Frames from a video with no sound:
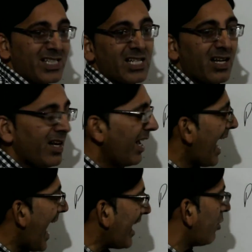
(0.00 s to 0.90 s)
this
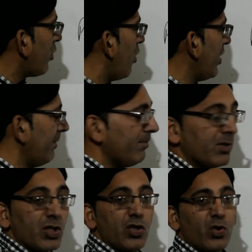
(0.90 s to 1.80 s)

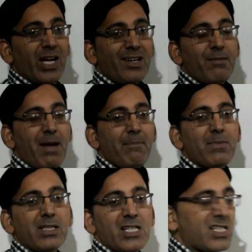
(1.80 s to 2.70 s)
acronym, you can
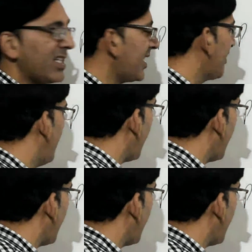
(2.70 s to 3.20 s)
remember the 6